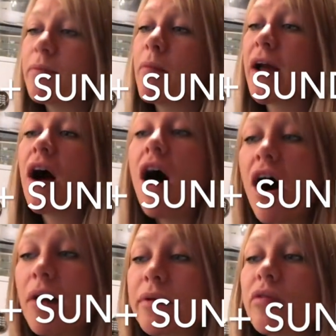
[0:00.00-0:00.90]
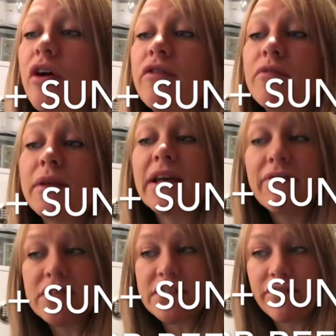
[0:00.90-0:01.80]
but my carbs will go from
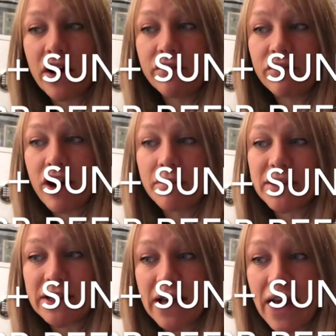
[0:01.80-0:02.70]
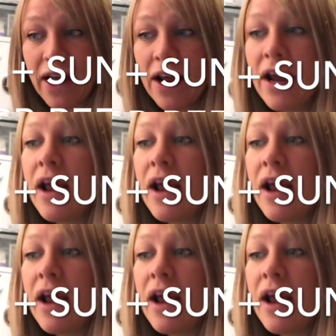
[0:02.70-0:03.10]
75 grams a day